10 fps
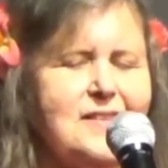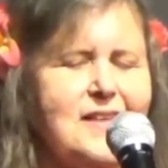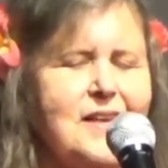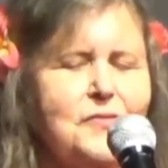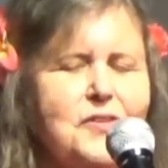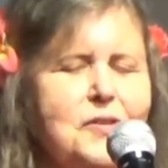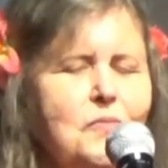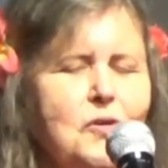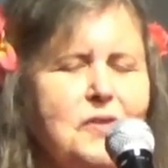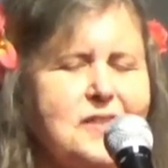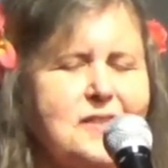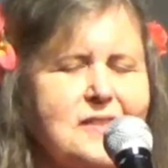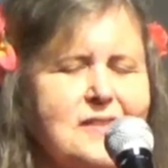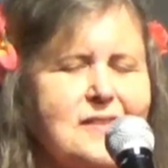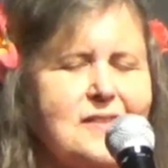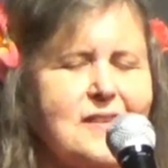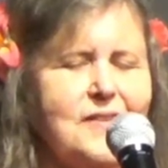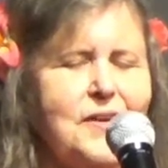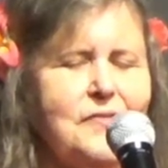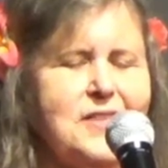every moment of
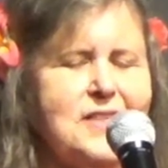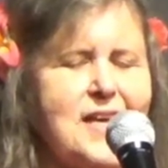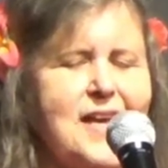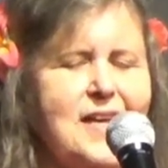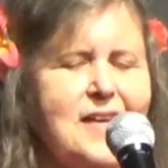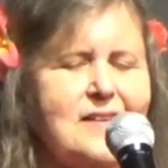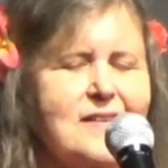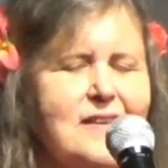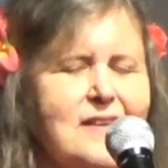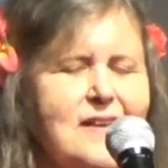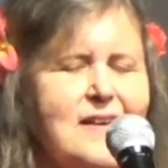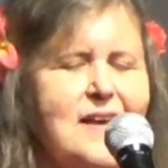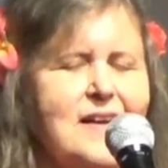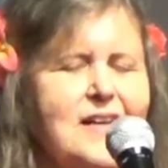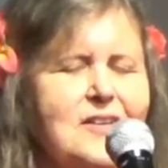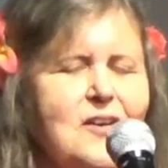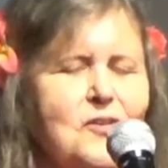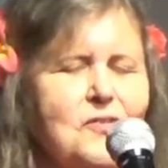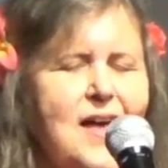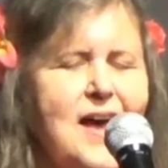every day. And I
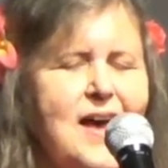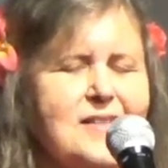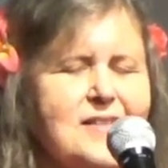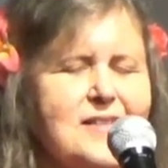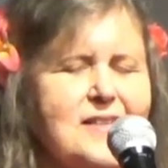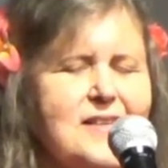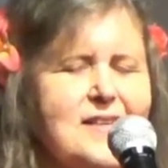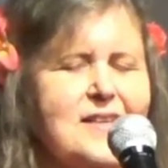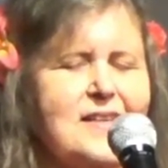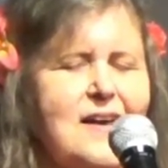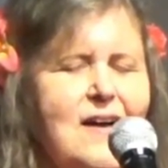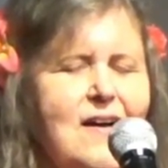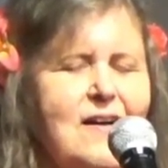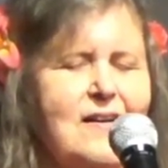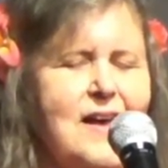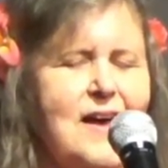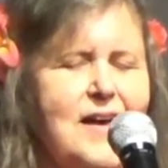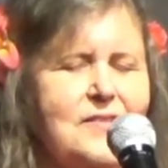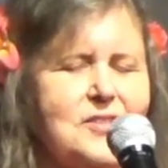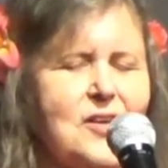know that our
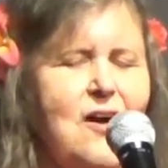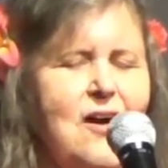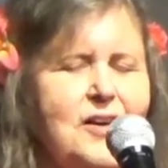lives are